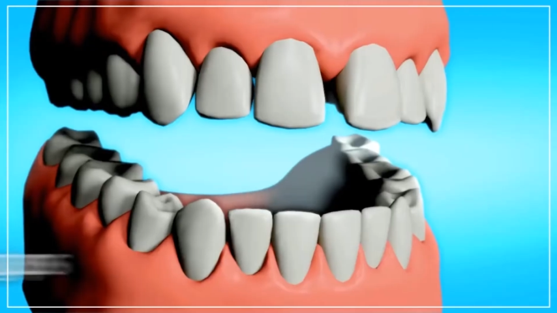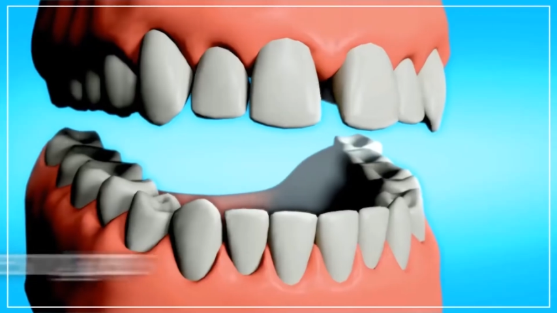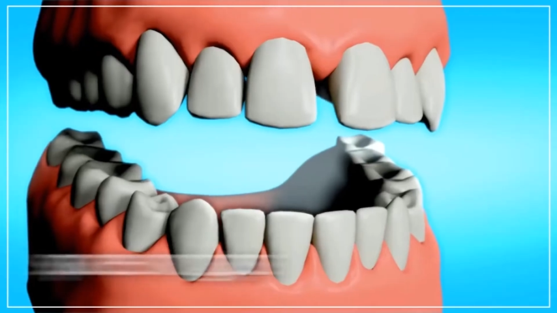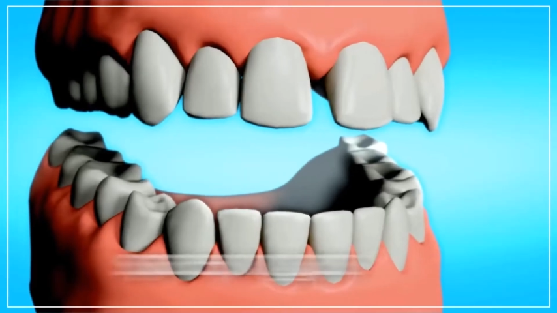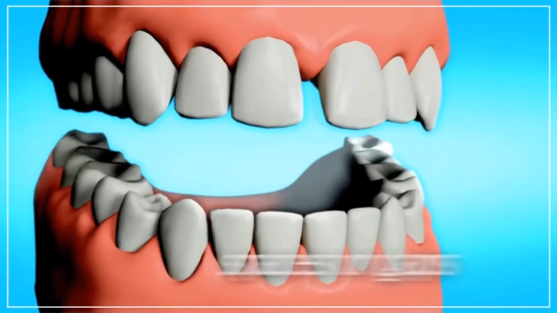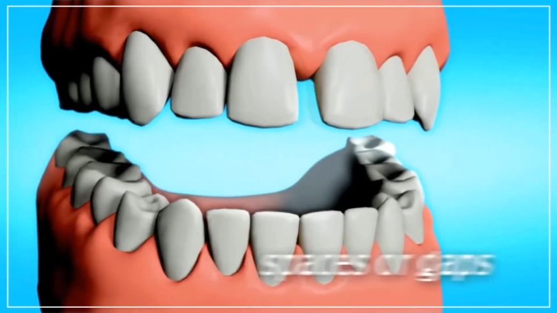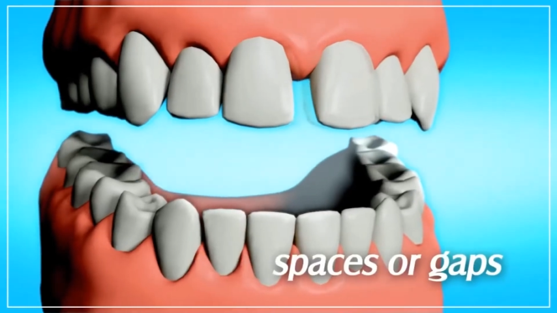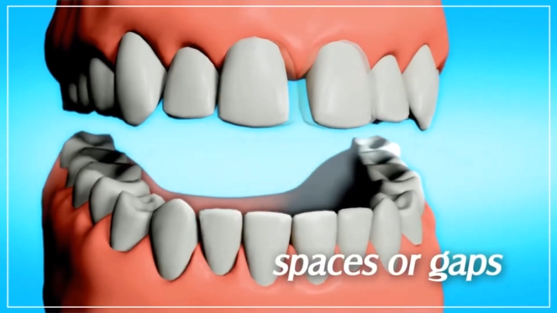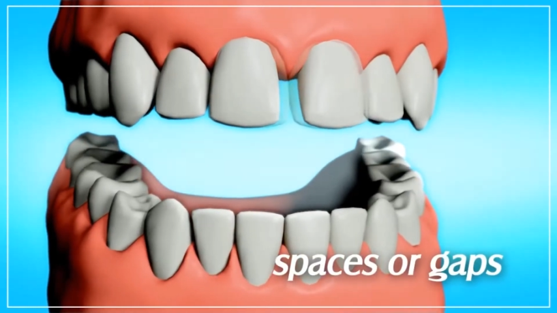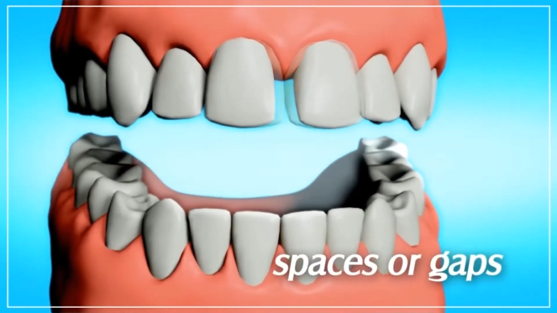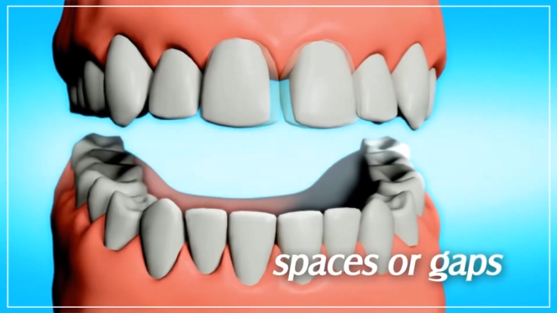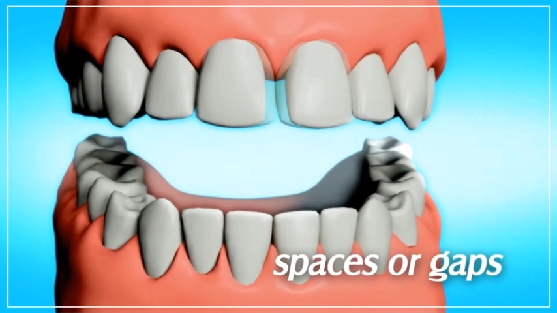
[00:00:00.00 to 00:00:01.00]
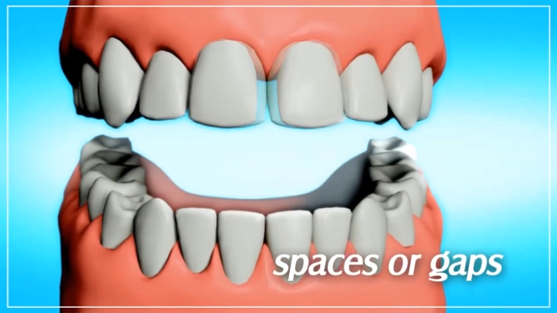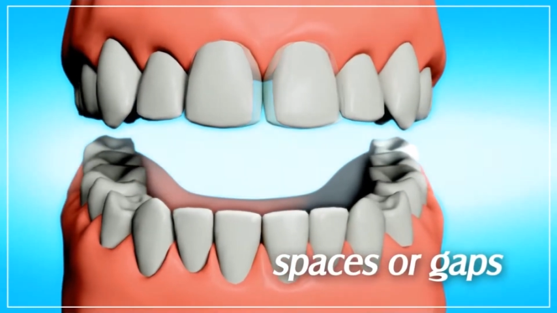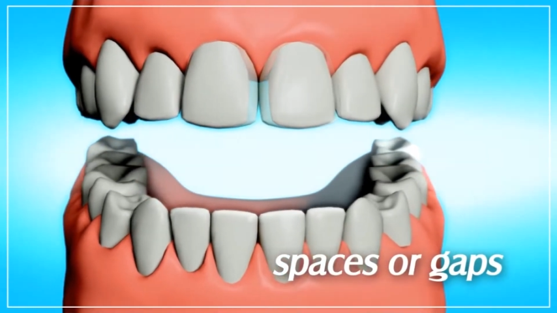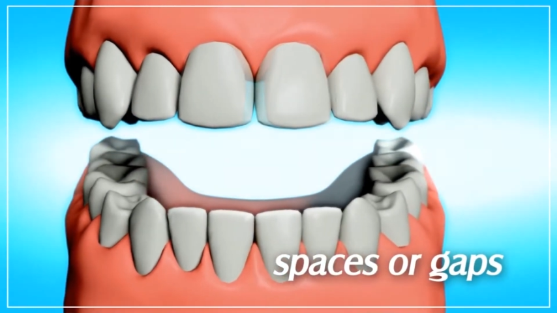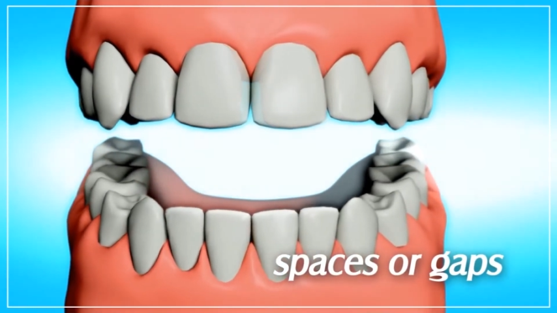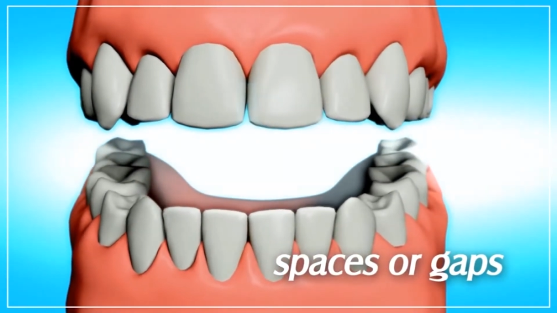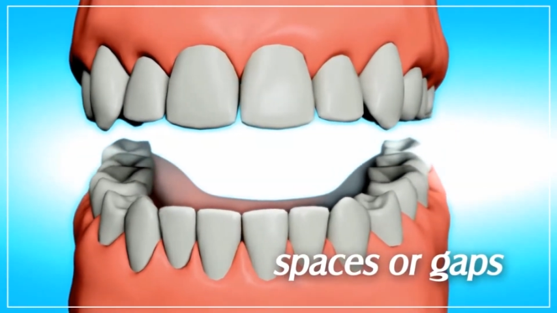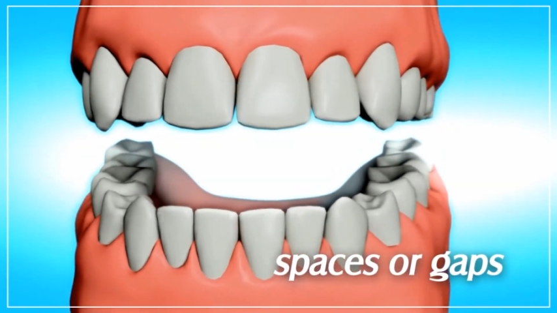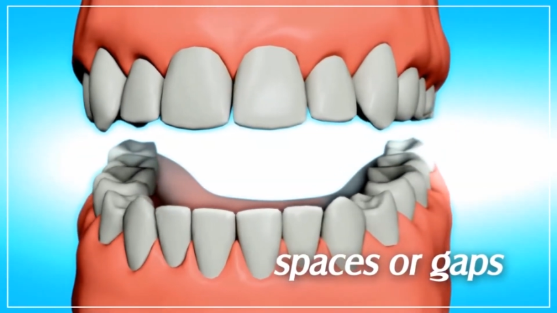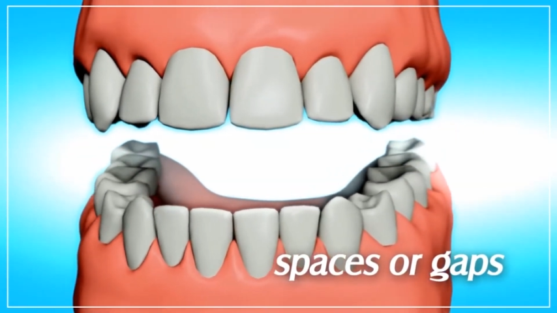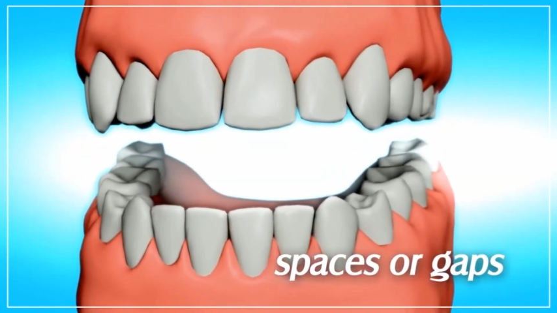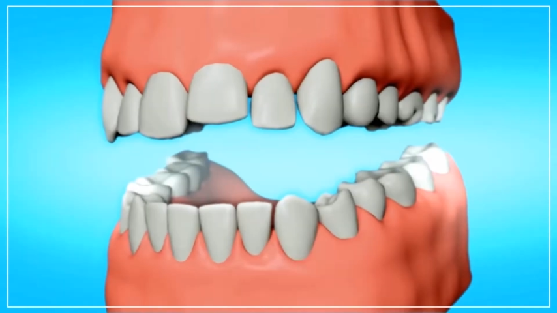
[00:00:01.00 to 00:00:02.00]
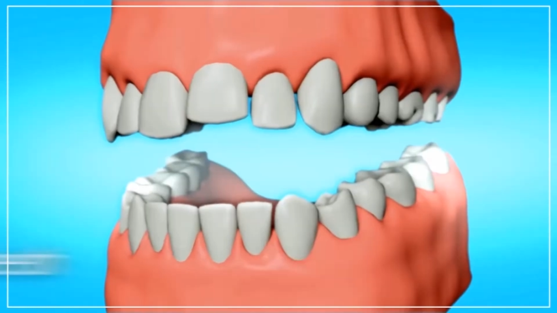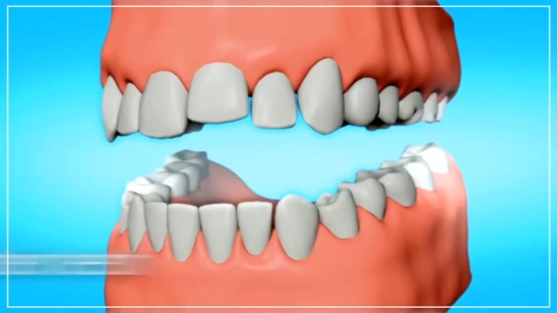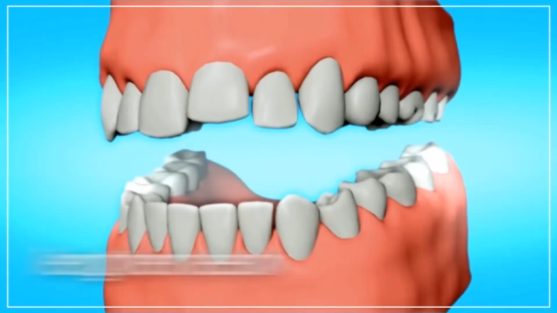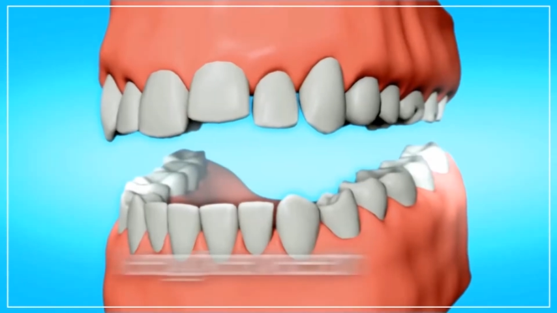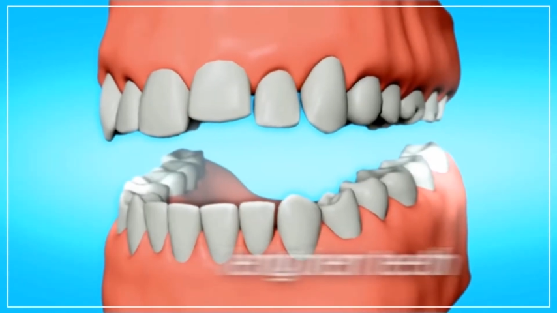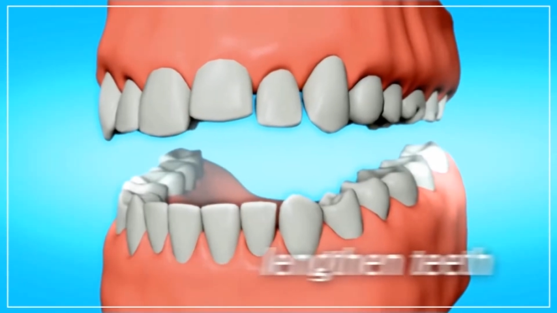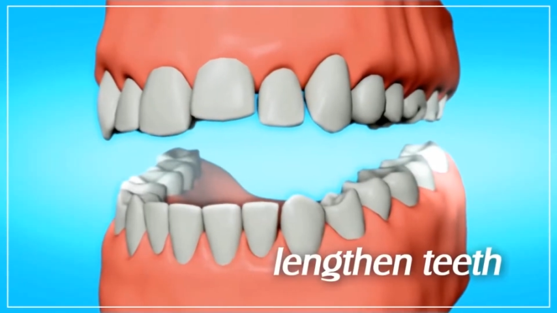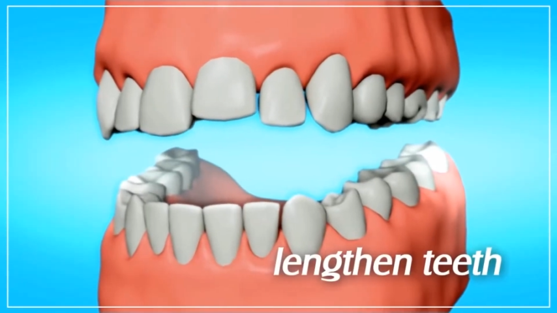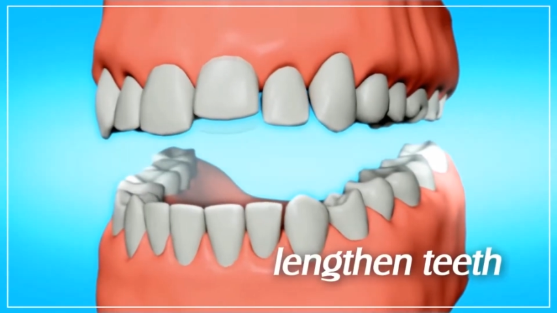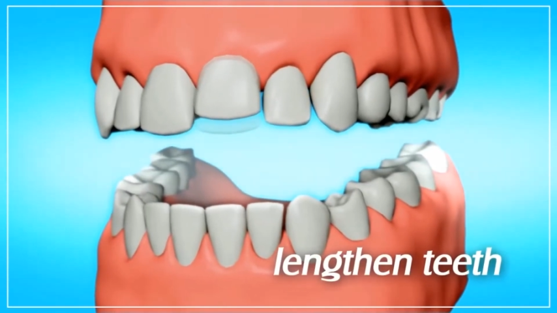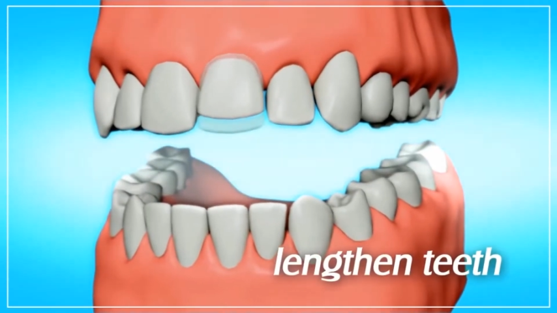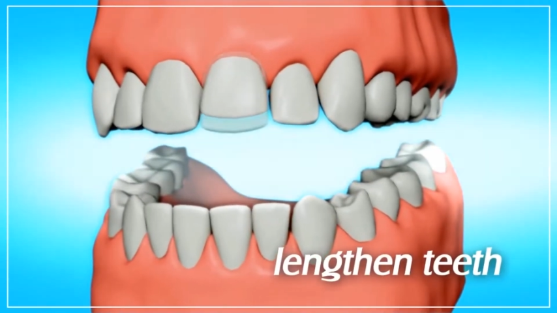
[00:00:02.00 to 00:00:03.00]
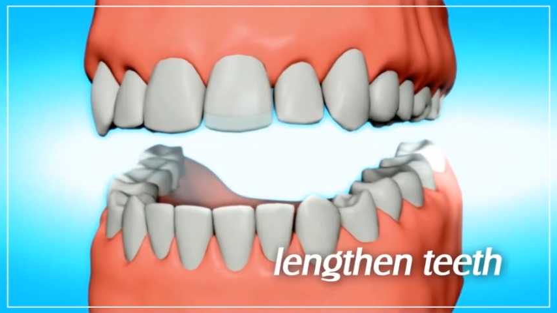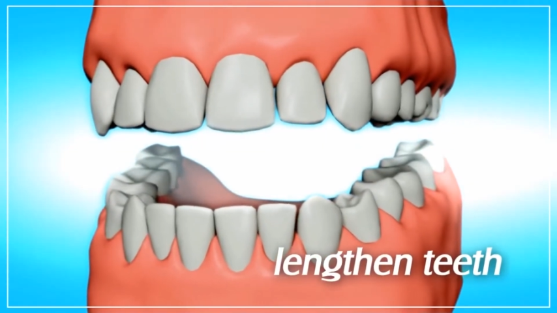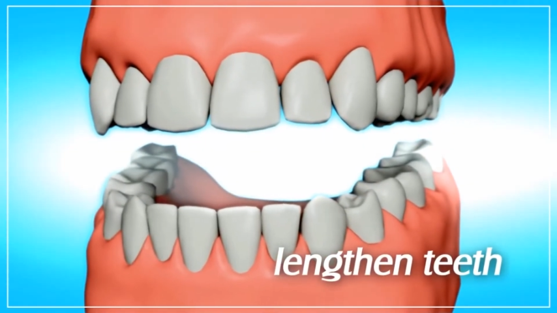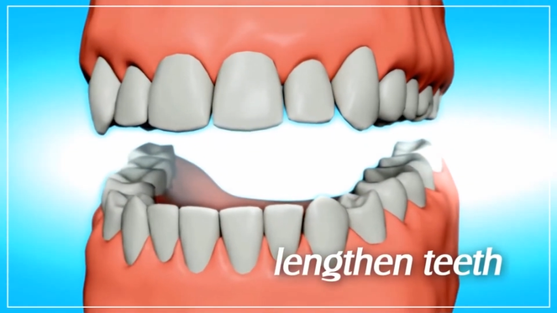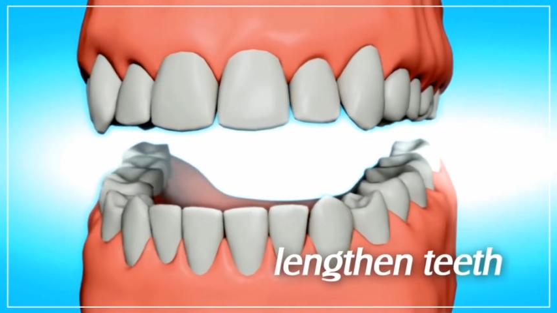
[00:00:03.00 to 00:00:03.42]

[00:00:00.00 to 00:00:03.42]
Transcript: No face is visible, so there are no lips to read.